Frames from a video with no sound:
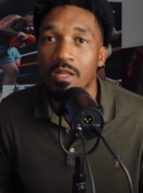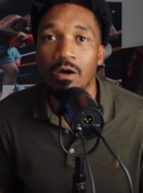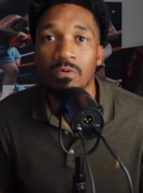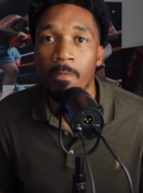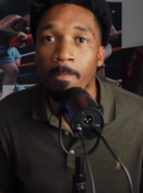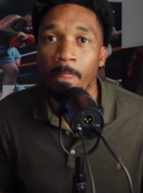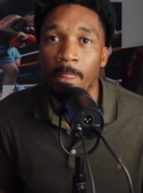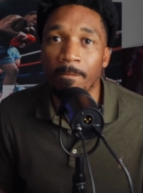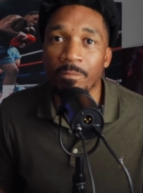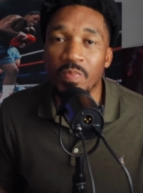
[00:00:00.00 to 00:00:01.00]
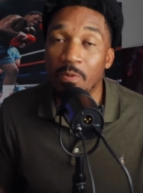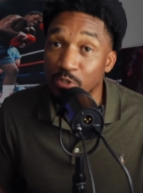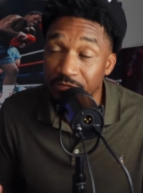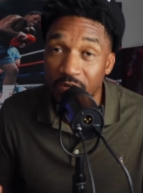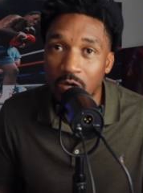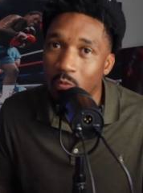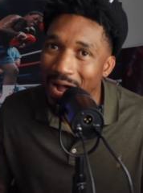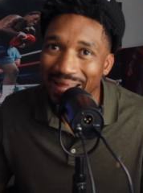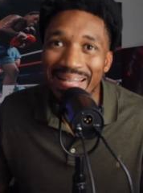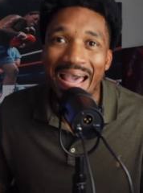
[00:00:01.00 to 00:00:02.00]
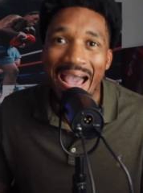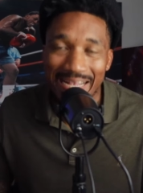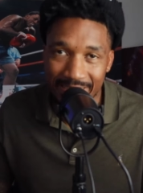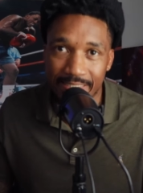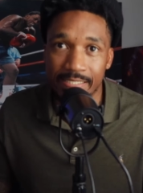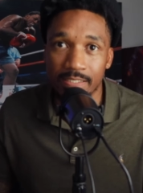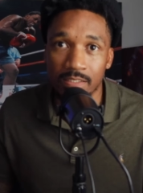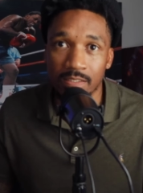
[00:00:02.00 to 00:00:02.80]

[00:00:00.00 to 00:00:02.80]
know, it was fun while it lasted.